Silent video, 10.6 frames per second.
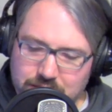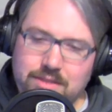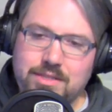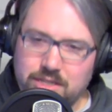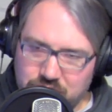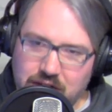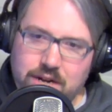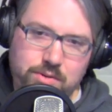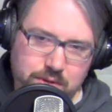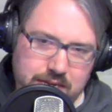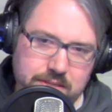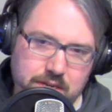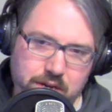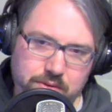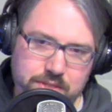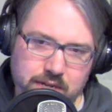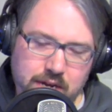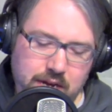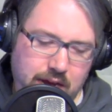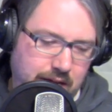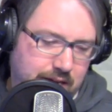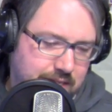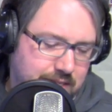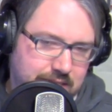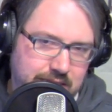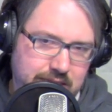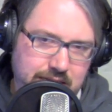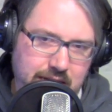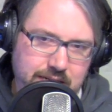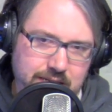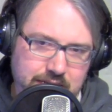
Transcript: the general East Coast, to get,